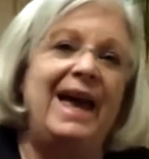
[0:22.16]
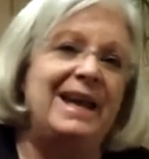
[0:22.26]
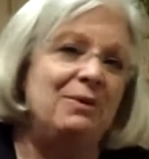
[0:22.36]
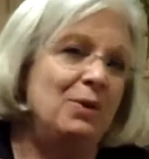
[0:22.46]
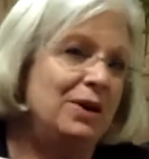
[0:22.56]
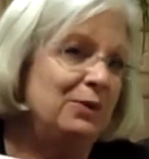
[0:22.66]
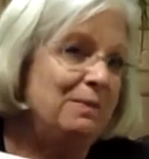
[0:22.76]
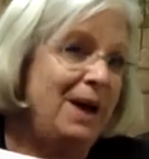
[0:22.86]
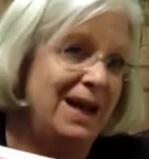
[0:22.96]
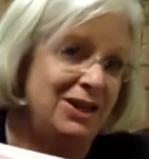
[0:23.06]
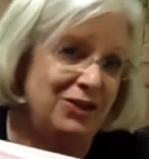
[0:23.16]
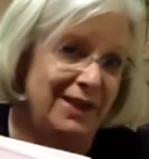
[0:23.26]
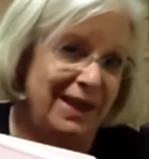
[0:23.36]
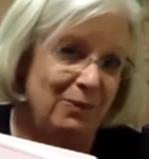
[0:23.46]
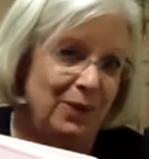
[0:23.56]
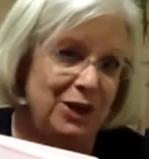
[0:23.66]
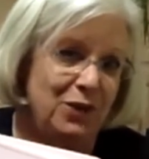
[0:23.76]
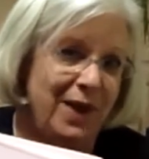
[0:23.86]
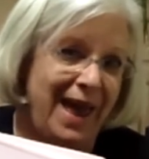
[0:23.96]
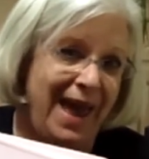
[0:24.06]
And I want to remind you that when
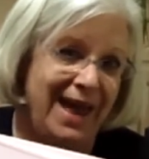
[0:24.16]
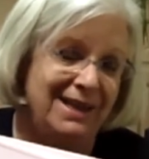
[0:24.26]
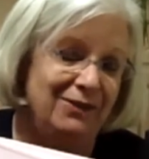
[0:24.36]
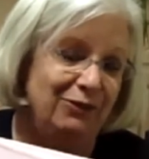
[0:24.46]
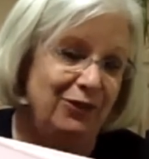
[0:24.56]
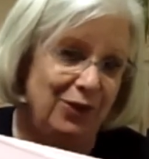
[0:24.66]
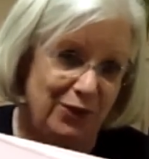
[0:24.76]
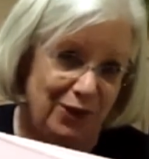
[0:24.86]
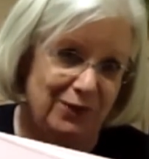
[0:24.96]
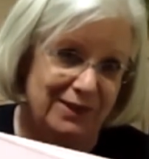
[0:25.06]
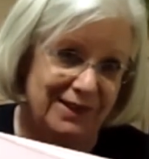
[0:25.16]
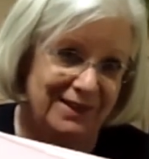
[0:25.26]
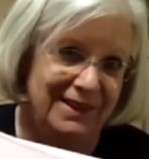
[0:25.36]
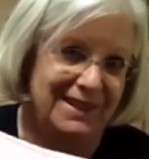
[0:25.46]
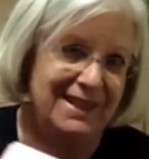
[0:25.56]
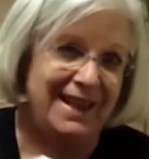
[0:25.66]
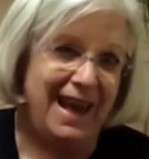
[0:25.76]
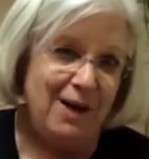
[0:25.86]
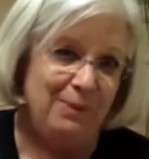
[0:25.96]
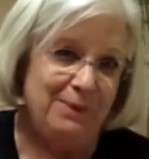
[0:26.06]
you add photos to the
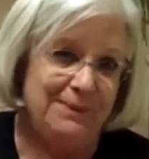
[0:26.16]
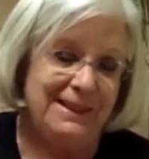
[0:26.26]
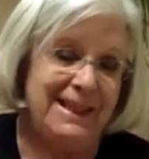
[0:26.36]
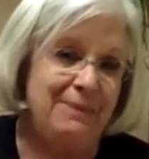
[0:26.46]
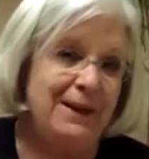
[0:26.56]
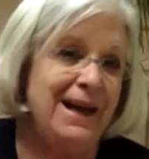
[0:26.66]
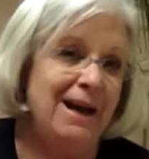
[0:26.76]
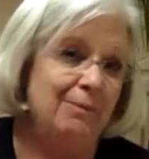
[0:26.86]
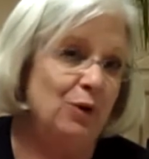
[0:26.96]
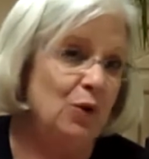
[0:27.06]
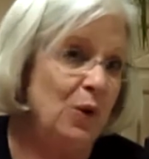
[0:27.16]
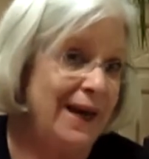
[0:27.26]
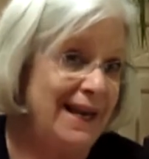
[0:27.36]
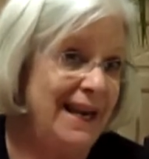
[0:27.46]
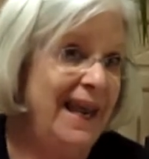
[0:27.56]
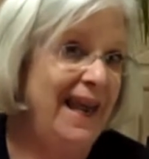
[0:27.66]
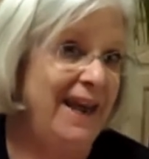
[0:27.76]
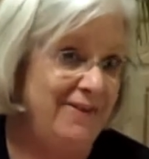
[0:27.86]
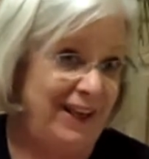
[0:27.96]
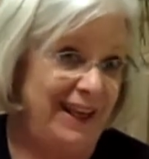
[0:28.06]
albums, they become quite
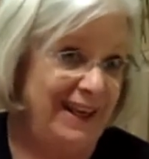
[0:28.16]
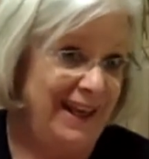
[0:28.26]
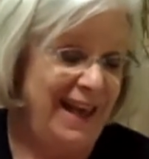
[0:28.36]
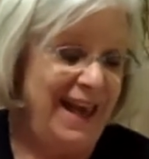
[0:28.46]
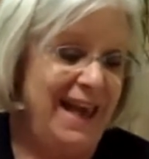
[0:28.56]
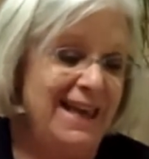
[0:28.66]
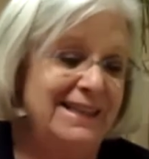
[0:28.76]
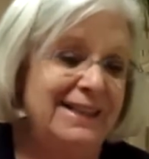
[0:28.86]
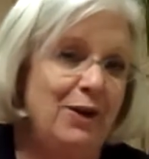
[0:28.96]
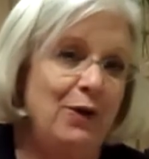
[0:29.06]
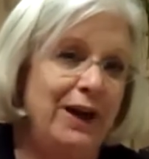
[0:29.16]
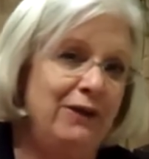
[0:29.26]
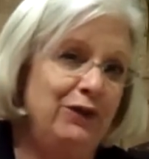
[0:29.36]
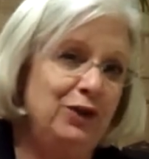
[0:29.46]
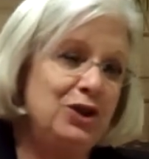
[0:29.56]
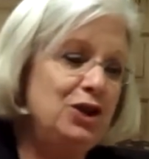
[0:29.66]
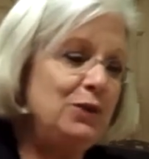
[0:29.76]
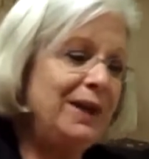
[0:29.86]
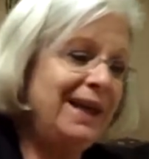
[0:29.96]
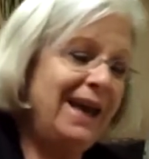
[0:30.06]
heavy. So if you're
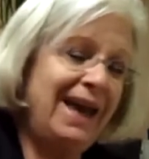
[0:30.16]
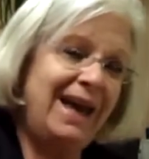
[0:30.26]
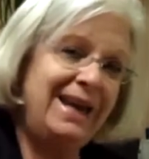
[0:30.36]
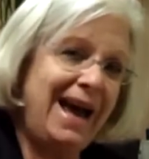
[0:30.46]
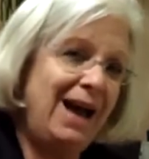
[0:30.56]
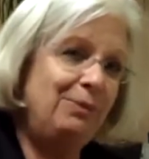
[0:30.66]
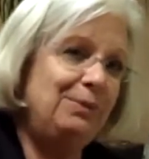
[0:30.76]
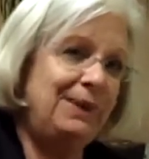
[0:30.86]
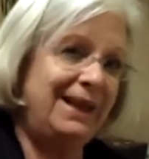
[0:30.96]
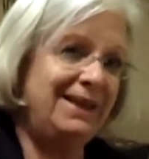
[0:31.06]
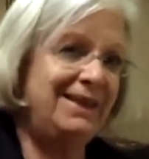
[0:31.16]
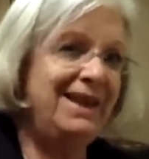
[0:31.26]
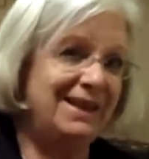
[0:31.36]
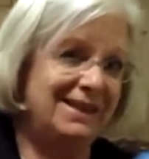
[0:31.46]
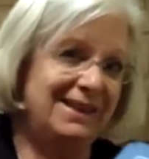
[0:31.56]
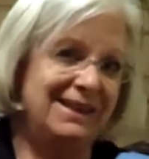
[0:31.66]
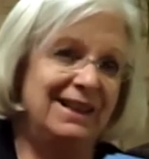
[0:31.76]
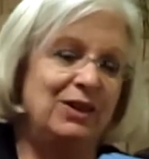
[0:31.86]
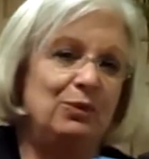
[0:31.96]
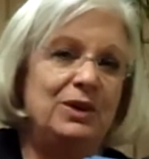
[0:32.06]
doing an album like this,
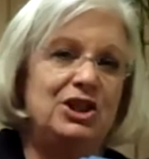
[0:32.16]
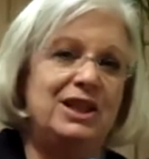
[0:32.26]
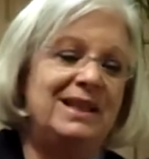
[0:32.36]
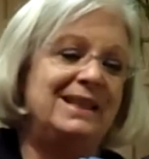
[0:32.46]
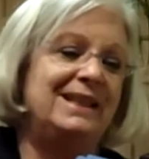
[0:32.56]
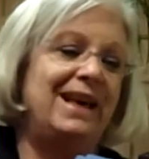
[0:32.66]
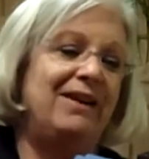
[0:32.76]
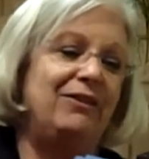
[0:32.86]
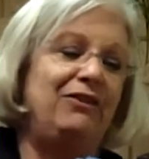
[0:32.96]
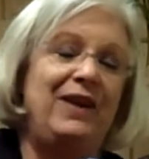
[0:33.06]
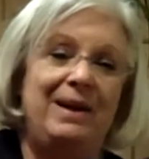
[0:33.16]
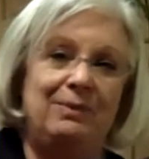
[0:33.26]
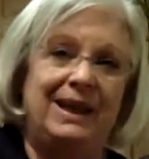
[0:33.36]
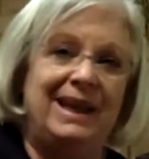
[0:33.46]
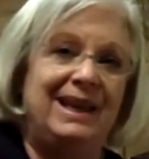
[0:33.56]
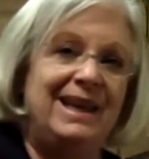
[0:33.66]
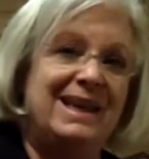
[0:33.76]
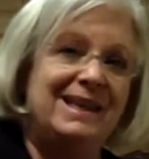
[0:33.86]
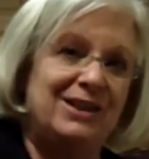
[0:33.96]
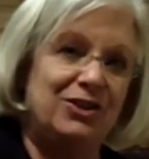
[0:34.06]
which is a family
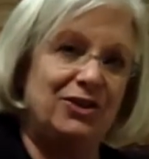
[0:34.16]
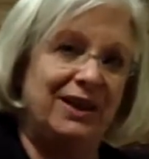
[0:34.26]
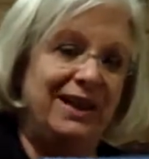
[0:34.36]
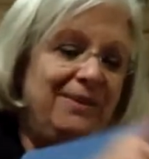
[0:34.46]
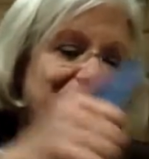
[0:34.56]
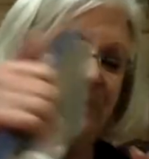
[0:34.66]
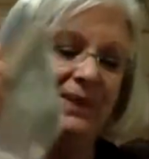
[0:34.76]
history,